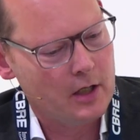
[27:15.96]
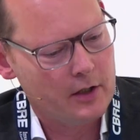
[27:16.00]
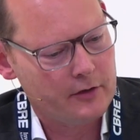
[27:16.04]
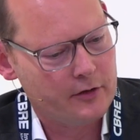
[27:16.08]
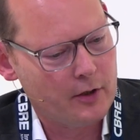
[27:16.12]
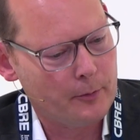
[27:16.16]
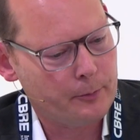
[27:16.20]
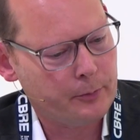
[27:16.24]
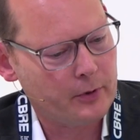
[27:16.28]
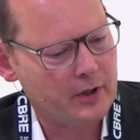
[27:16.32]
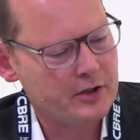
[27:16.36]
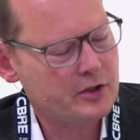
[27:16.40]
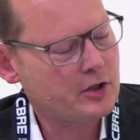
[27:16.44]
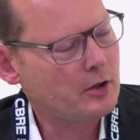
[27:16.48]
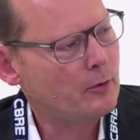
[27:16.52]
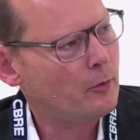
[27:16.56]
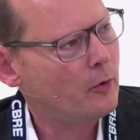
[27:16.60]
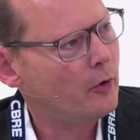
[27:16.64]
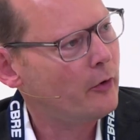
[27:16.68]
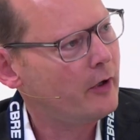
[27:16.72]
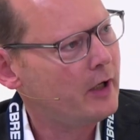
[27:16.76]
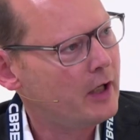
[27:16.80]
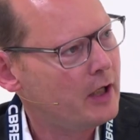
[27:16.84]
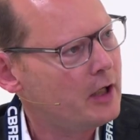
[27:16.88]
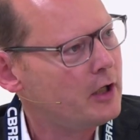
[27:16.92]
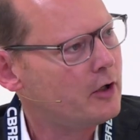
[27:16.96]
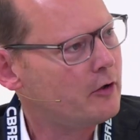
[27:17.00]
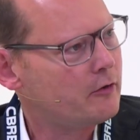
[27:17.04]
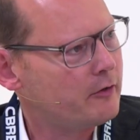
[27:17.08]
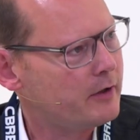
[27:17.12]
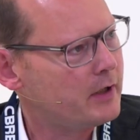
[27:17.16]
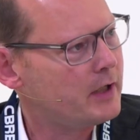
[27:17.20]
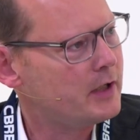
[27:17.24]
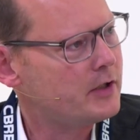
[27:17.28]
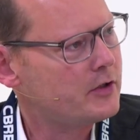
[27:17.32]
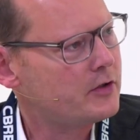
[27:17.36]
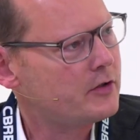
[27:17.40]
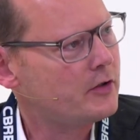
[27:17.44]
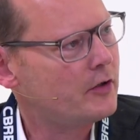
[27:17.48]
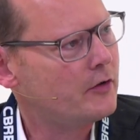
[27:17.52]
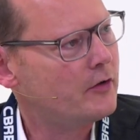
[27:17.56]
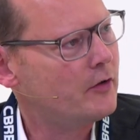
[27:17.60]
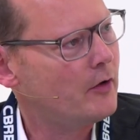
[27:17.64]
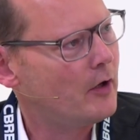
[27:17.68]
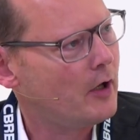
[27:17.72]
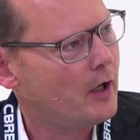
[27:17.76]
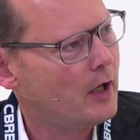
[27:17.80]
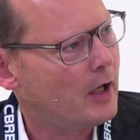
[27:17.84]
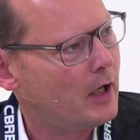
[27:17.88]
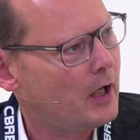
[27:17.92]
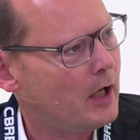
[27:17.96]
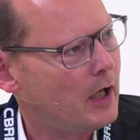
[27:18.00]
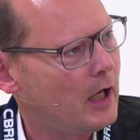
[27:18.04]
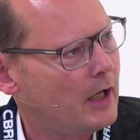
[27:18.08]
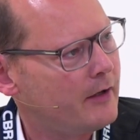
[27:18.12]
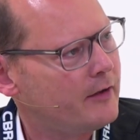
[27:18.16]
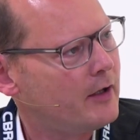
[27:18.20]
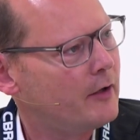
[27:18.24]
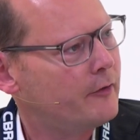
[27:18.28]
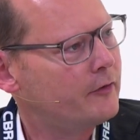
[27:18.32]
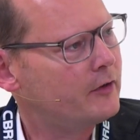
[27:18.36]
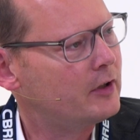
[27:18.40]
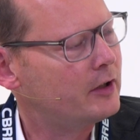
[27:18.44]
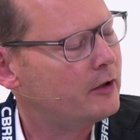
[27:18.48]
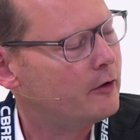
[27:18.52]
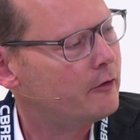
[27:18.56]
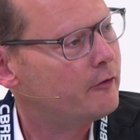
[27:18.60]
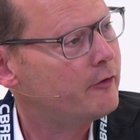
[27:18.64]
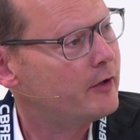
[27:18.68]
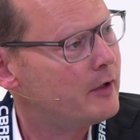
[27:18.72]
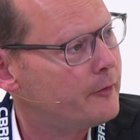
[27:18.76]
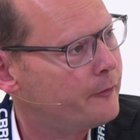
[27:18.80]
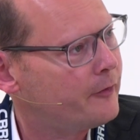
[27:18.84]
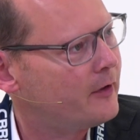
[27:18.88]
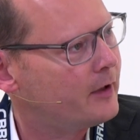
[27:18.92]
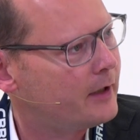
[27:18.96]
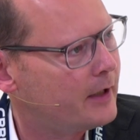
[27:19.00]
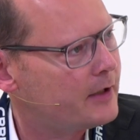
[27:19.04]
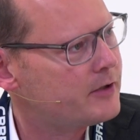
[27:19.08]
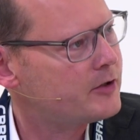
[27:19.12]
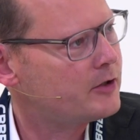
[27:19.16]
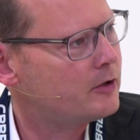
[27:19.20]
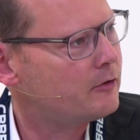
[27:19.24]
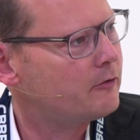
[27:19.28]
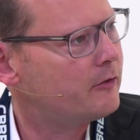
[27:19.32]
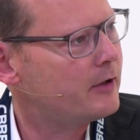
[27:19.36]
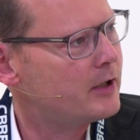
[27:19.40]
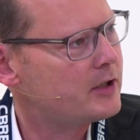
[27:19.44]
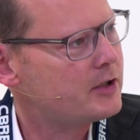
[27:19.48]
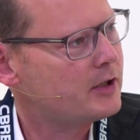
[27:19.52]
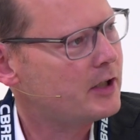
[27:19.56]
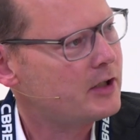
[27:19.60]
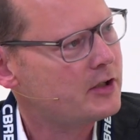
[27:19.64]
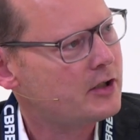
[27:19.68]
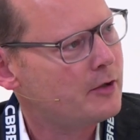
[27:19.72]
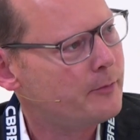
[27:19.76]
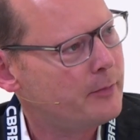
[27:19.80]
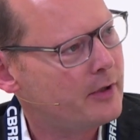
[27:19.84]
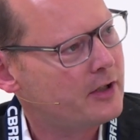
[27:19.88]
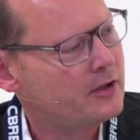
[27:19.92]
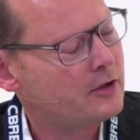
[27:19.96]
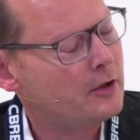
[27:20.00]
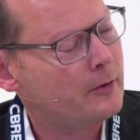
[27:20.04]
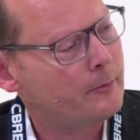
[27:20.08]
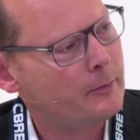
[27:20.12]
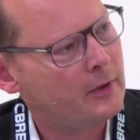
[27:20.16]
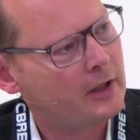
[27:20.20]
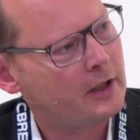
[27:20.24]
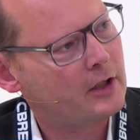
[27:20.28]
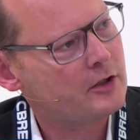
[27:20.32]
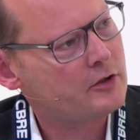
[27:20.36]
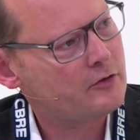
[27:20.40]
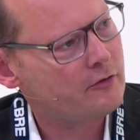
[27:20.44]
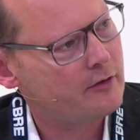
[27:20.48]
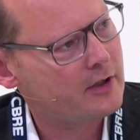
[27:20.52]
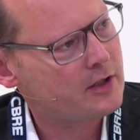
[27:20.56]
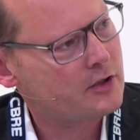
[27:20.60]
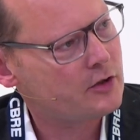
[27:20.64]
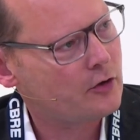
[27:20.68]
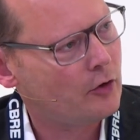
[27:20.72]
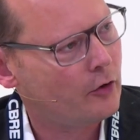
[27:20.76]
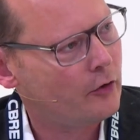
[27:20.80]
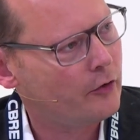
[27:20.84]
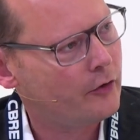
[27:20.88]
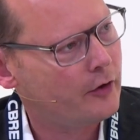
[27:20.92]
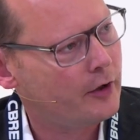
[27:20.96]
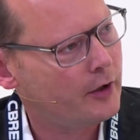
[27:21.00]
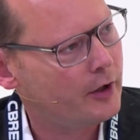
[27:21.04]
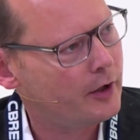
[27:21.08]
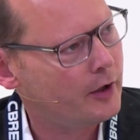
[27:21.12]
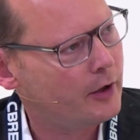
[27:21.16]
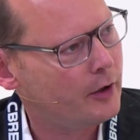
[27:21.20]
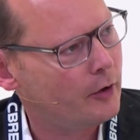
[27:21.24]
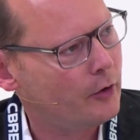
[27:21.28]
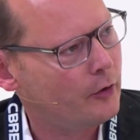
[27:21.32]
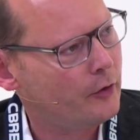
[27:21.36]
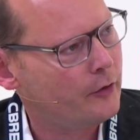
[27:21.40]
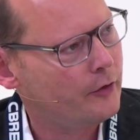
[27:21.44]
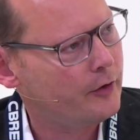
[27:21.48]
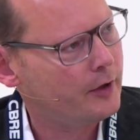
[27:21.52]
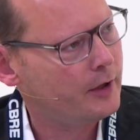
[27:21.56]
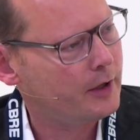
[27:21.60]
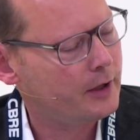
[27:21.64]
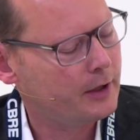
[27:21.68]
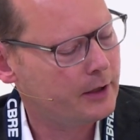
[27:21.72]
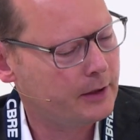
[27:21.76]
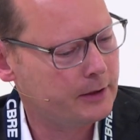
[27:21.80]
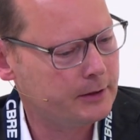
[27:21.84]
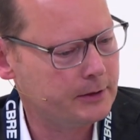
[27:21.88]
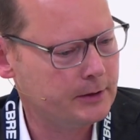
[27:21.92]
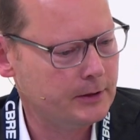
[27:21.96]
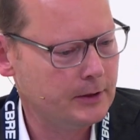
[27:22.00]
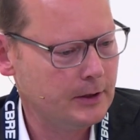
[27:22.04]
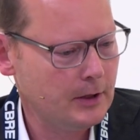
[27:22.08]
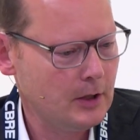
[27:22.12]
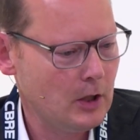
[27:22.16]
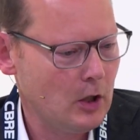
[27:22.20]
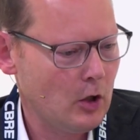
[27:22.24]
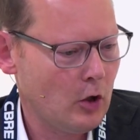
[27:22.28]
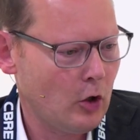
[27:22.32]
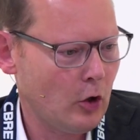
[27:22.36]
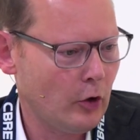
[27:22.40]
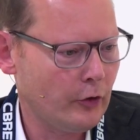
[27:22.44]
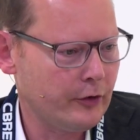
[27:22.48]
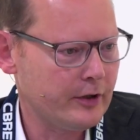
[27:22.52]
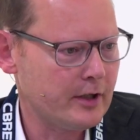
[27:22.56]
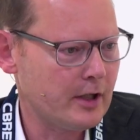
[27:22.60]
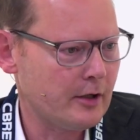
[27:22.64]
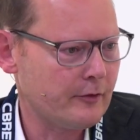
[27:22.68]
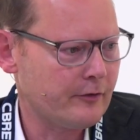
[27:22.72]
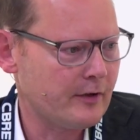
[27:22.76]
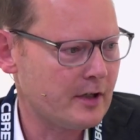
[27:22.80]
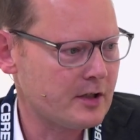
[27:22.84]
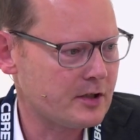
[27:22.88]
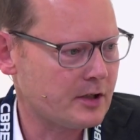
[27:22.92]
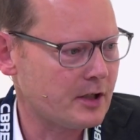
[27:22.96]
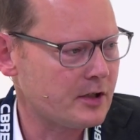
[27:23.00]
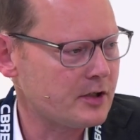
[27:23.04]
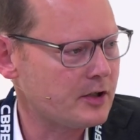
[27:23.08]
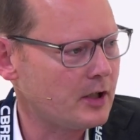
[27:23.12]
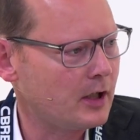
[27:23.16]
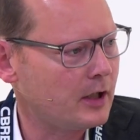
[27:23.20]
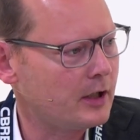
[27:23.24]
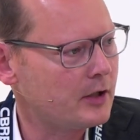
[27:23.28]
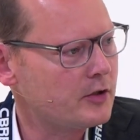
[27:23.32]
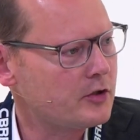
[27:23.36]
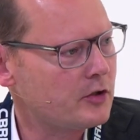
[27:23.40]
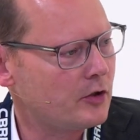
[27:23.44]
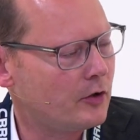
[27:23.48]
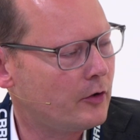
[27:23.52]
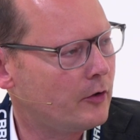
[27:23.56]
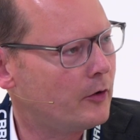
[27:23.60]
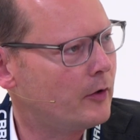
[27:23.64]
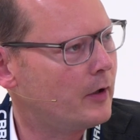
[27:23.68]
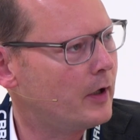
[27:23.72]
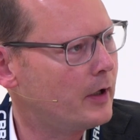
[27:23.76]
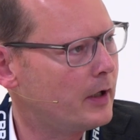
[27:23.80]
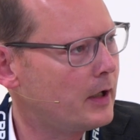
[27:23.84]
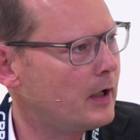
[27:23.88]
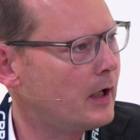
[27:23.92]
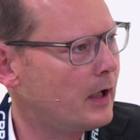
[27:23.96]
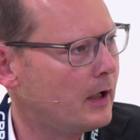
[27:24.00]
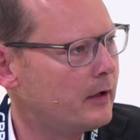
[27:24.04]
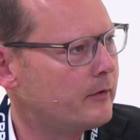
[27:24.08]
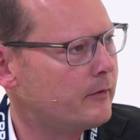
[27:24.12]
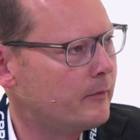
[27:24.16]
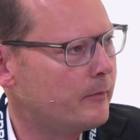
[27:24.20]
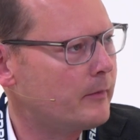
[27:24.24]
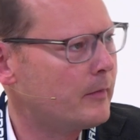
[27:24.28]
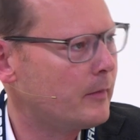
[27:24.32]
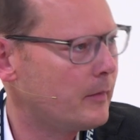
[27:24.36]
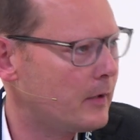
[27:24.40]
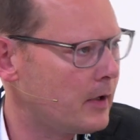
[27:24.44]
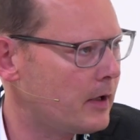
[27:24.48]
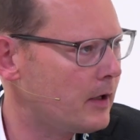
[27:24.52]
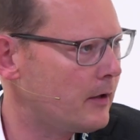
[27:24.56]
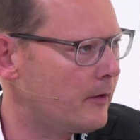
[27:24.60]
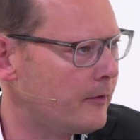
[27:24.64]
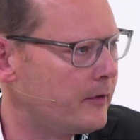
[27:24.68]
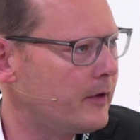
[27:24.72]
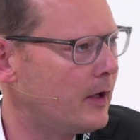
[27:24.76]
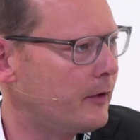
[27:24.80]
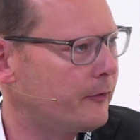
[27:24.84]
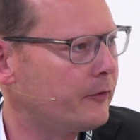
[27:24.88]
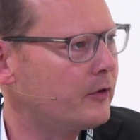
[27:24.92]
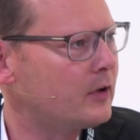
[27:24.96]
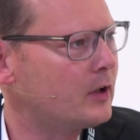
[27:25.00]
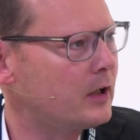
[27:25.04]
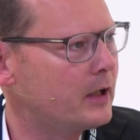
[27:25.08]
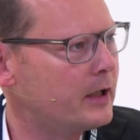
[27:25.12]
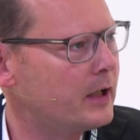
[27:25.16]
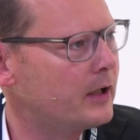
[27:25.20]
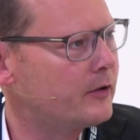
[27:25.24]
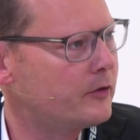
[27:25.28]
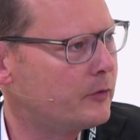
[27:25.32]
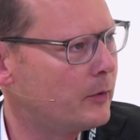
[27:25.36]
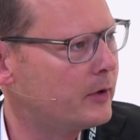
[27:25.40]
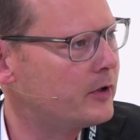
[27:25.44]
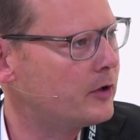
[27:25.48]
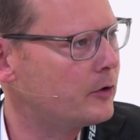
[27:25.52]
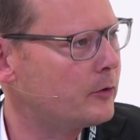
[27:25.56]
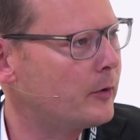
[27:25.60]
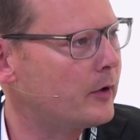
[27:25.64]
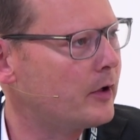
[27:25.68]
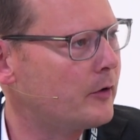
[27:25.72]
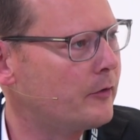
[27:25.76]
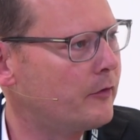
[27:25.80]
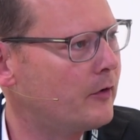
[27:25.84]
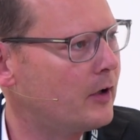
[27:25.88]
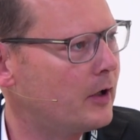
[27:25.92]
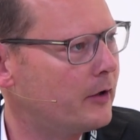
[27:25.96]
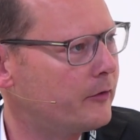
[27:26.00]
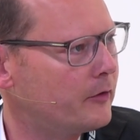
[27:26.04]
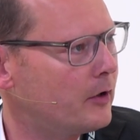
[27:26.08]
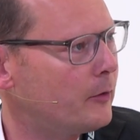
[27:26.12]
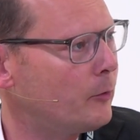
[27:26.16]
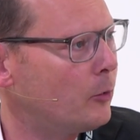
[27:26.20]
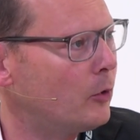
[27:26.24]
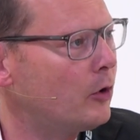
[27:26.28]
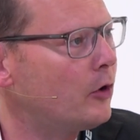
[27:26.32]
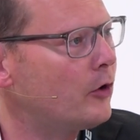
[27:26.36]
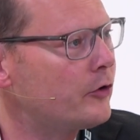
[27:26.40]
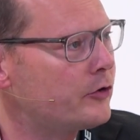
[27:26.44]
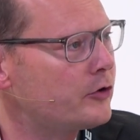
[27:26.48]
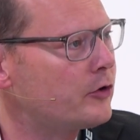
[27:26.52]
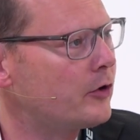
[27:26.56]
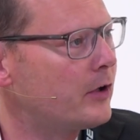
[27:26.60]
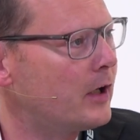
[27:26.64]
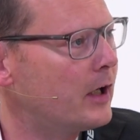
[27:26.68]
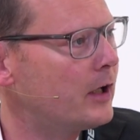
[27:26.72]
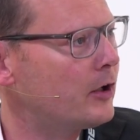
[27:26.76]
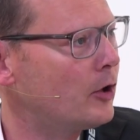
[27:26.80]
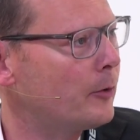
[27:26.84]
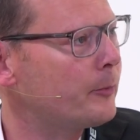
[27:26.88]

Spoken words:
the pressure will increase. And definitely the refinancing risk is the biggest risk on the investor side. So yeah, definitely in 2025, that will also gain